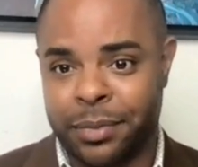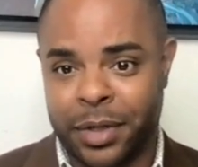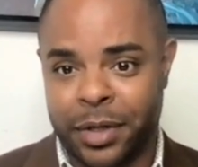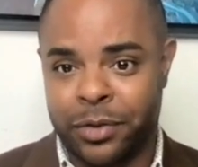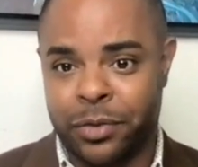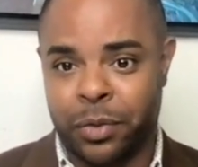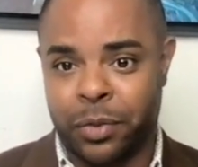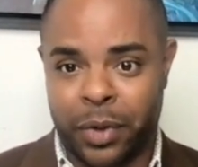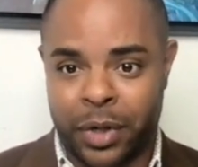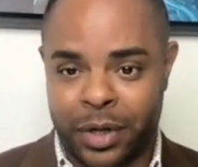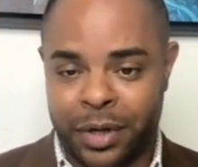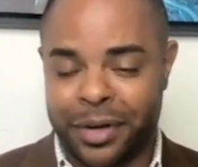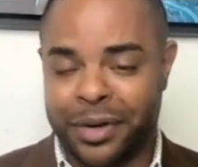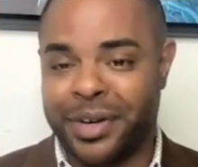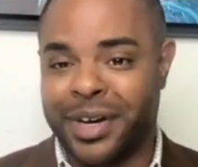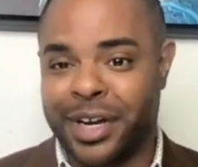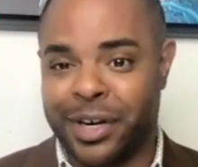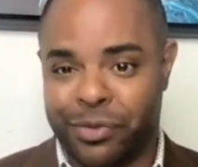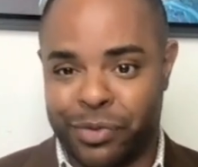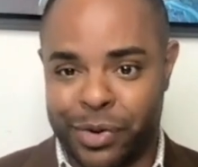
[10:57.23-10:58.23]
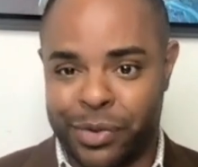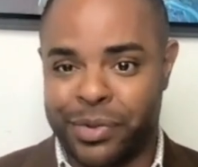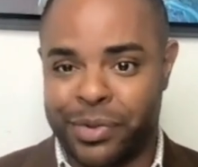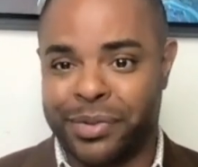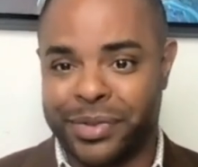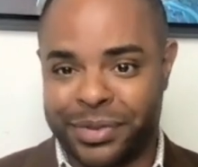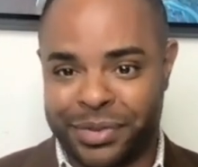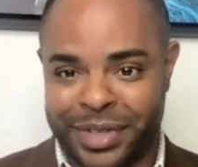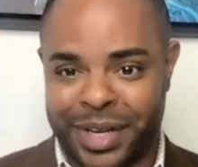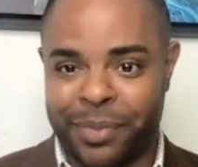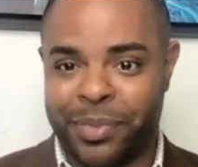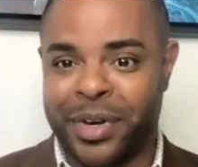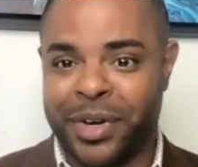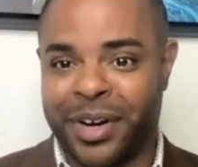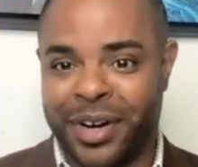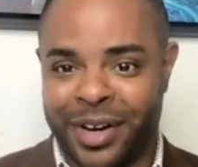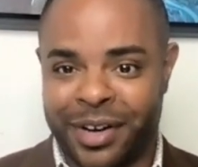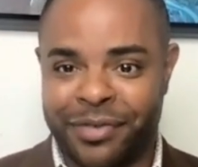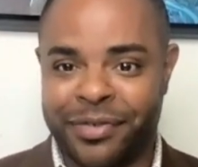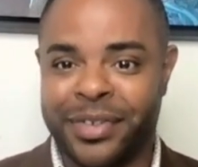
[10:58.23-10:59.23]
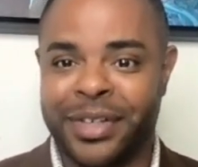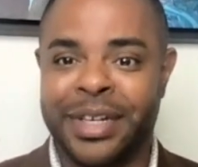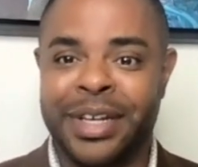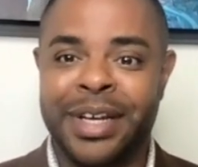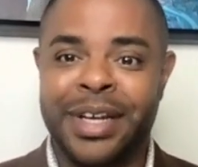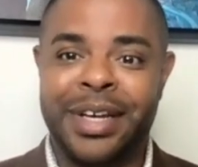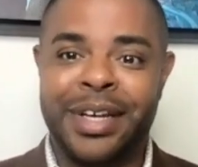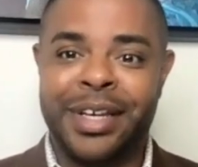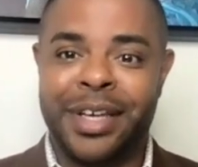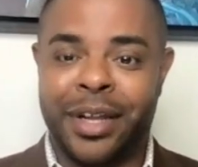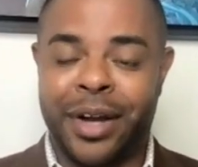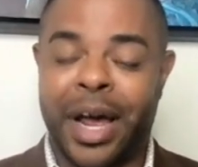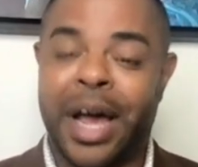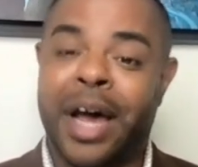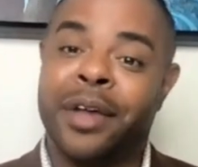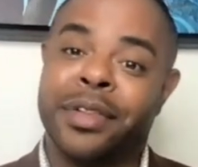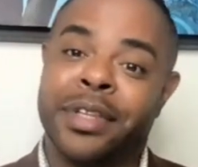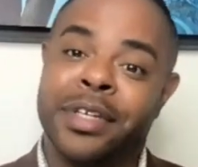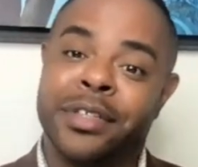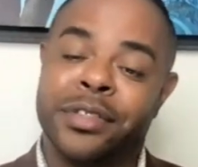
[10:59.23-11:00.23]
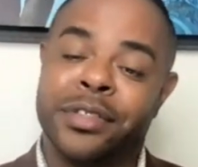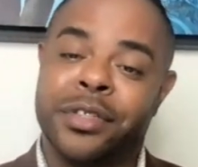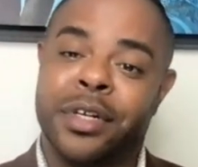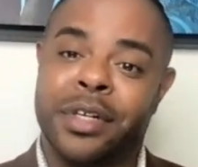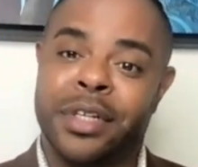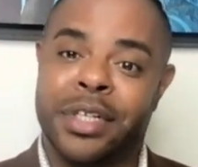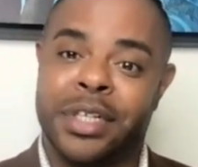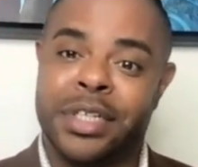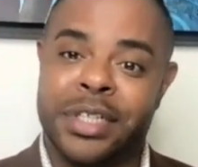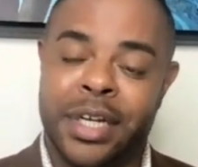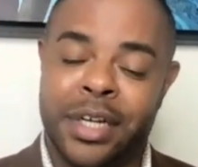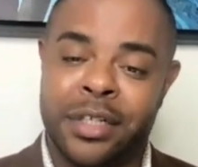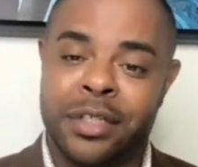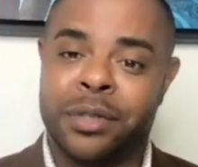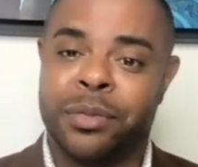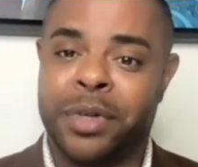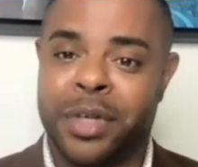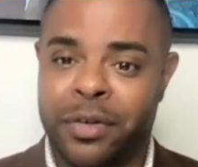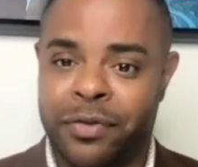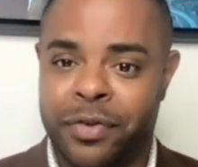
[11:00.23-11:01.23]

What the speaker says: because we want to know kind of where we're stepping off and, how things are starting to change so we